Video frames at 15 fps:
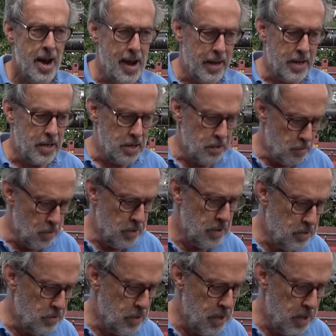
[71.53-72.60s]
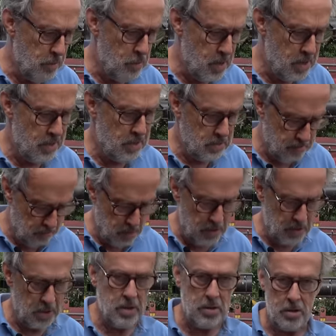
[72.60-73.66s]
and you want to drill it while there's
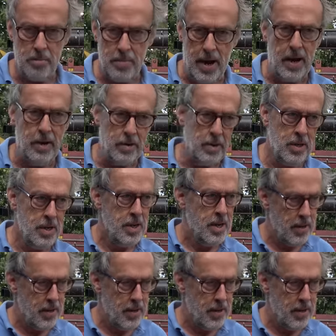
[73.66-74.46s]
moisture about,